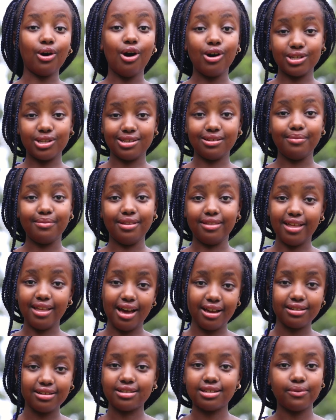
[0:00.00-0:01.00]
awesome in
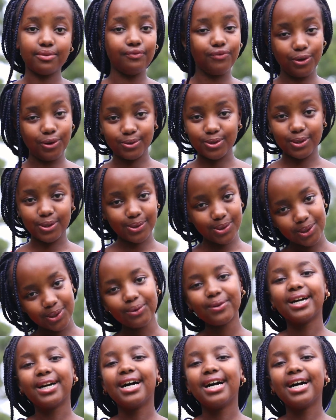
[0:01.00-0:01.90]
that photo too.